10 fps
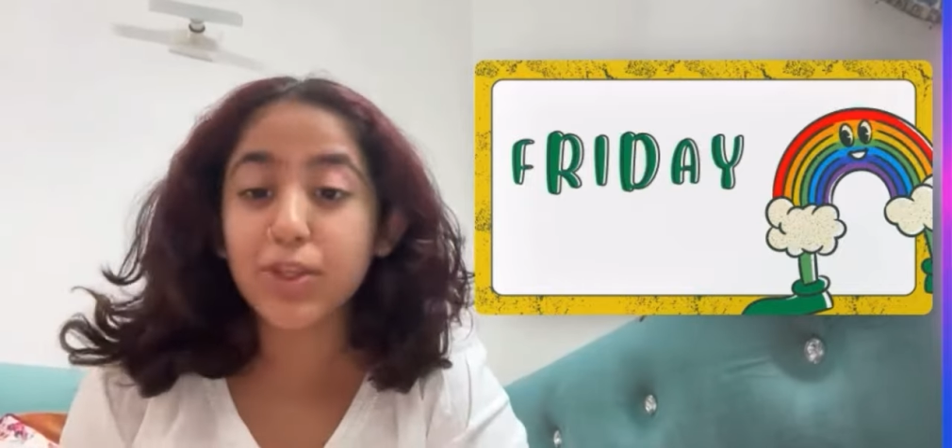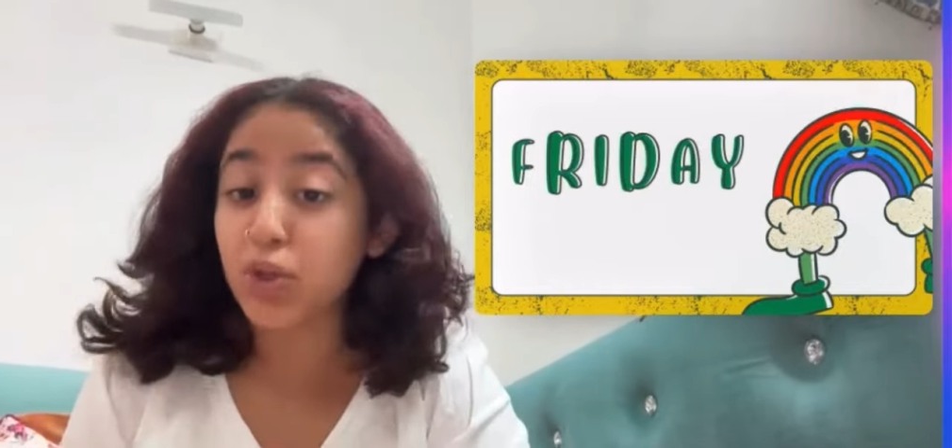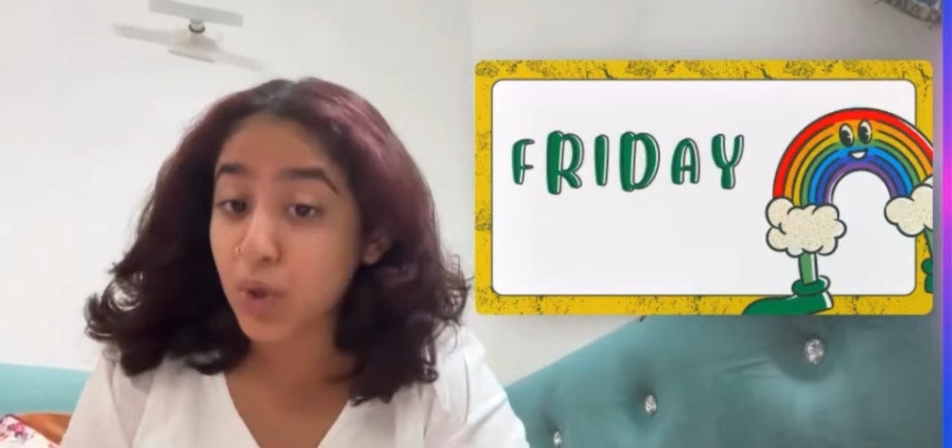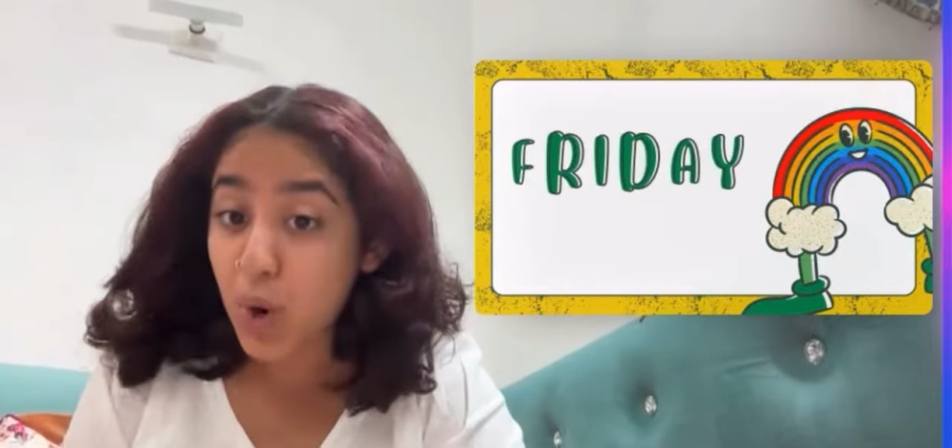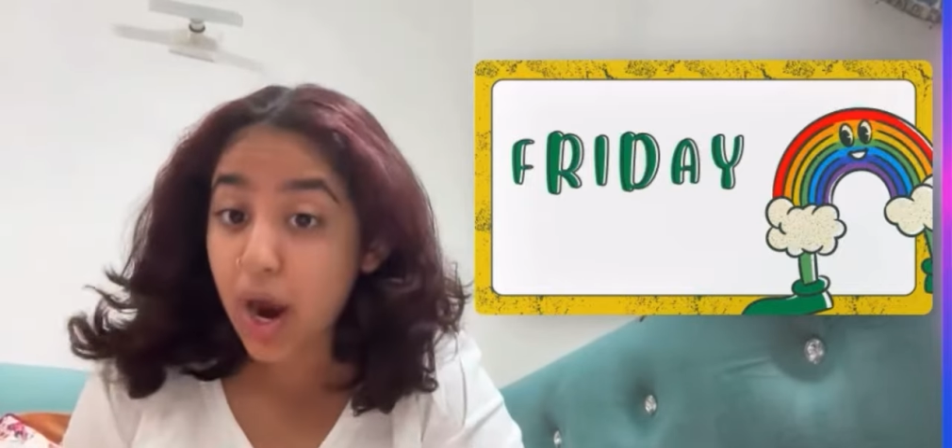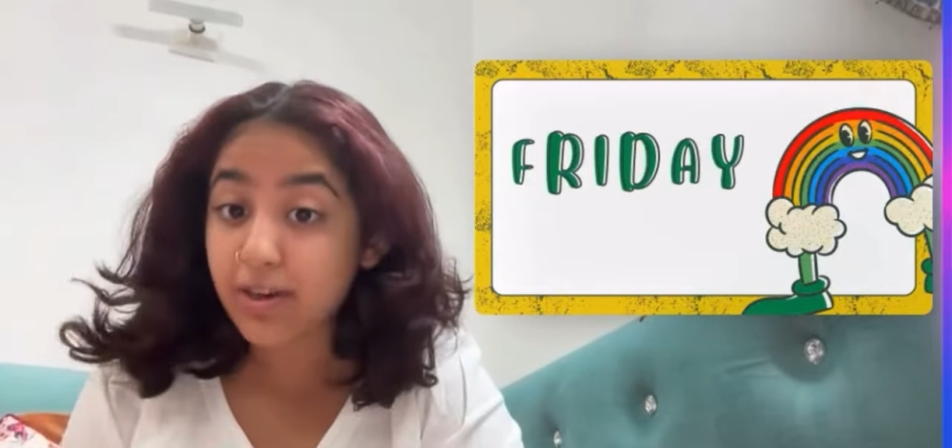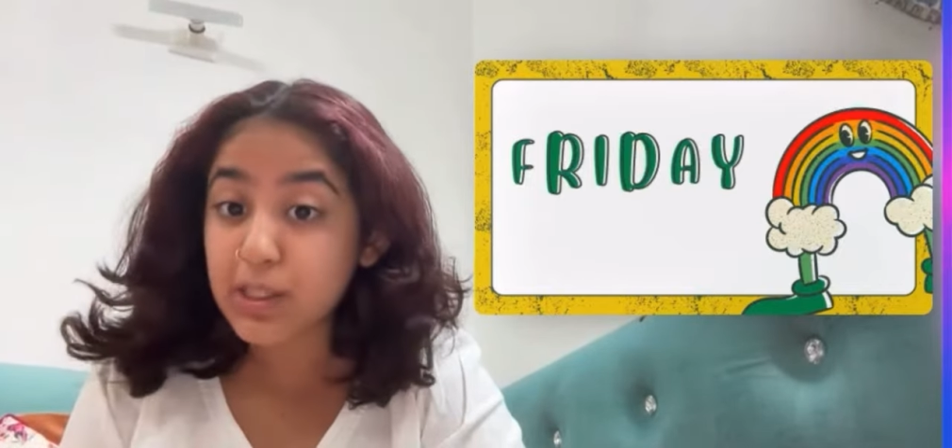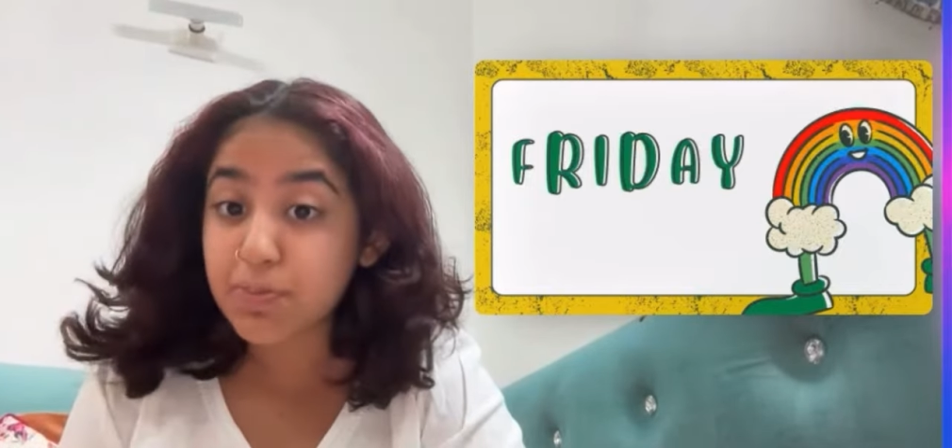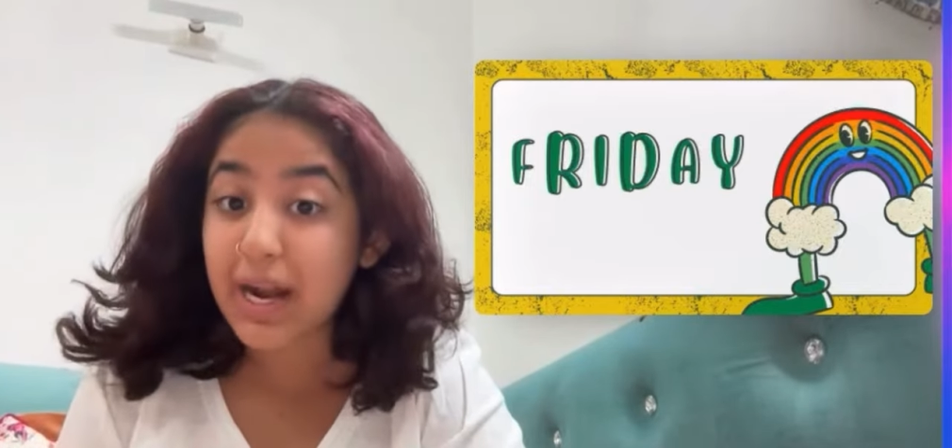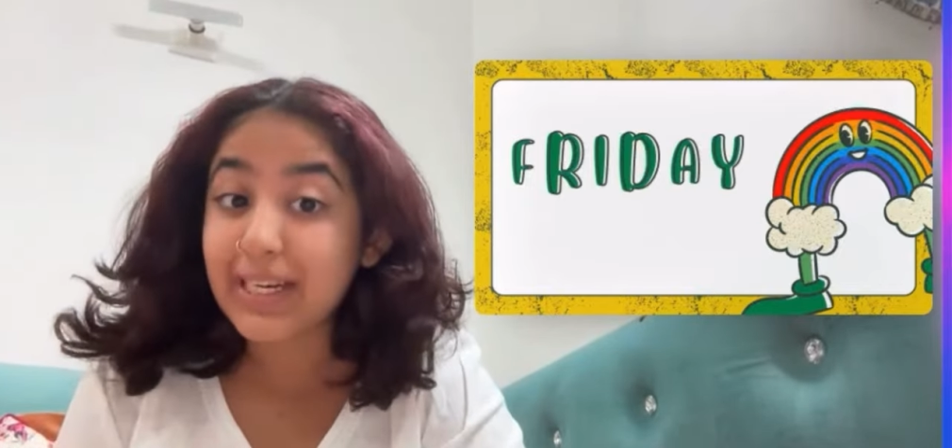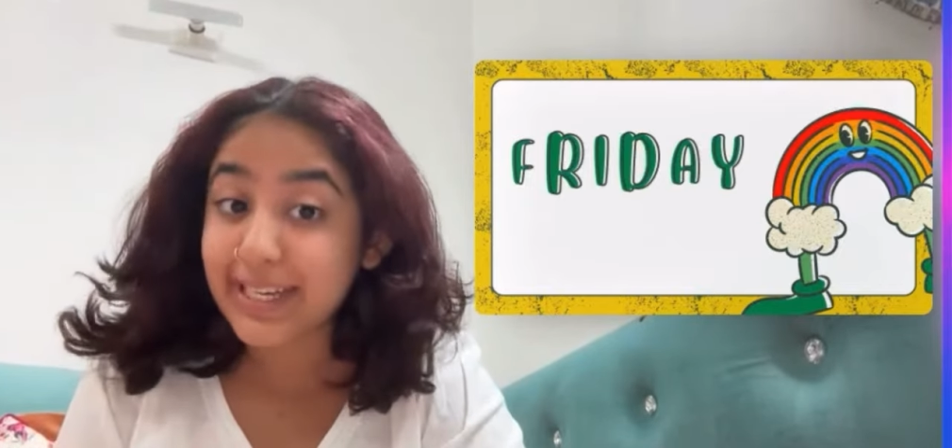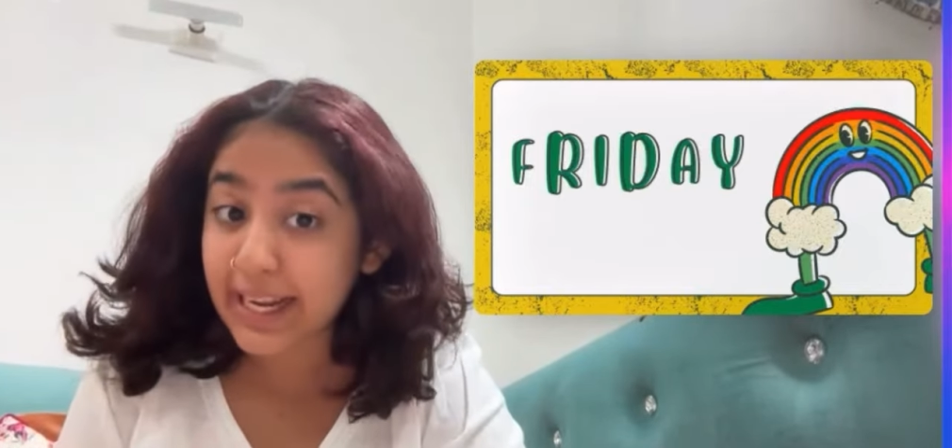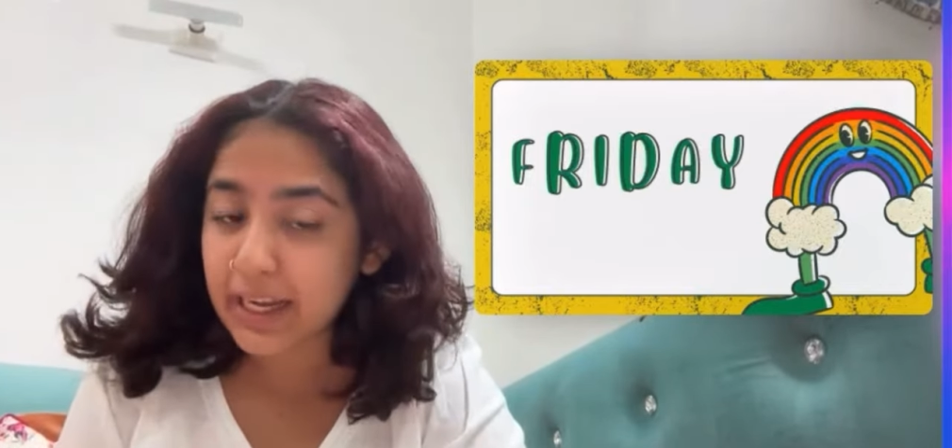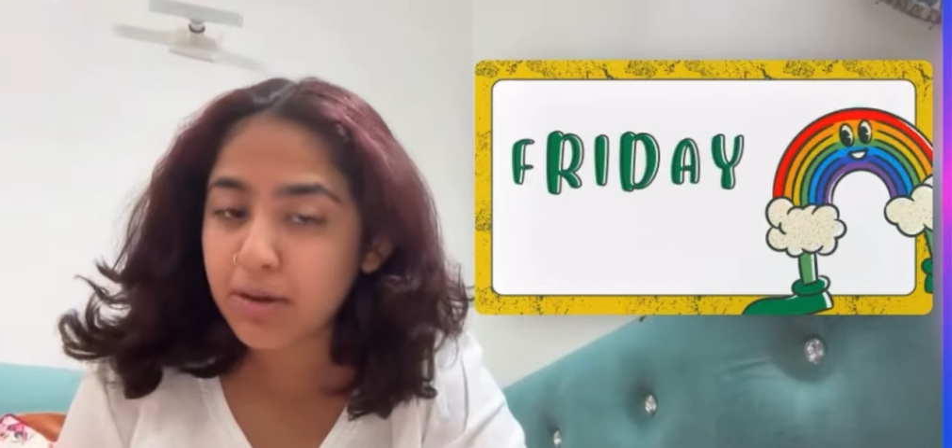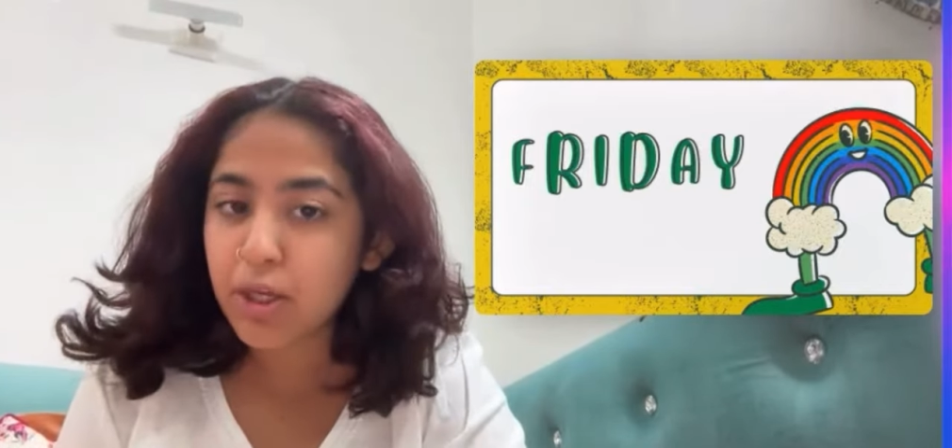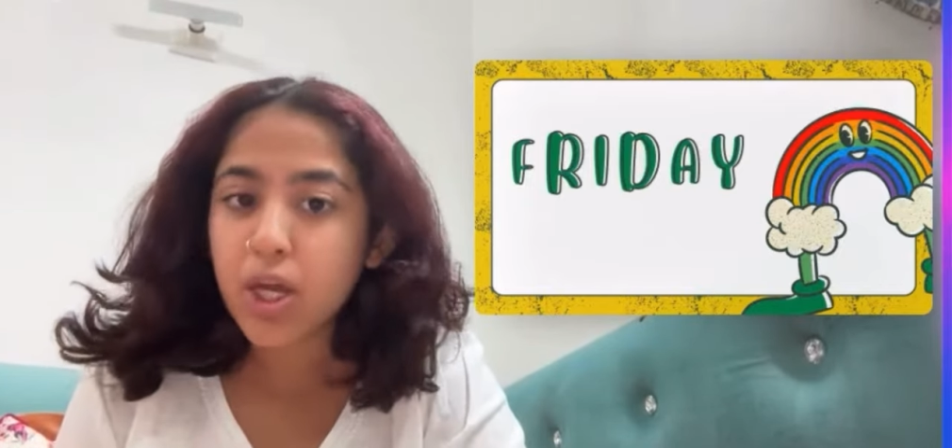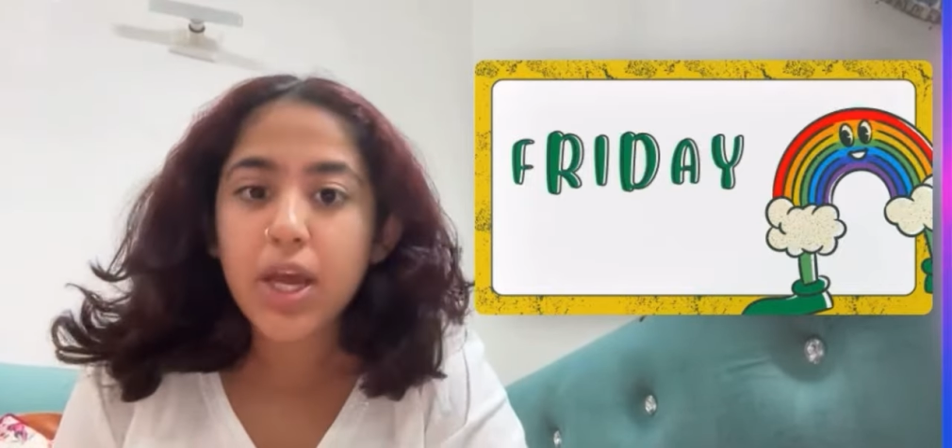You know how to spell day,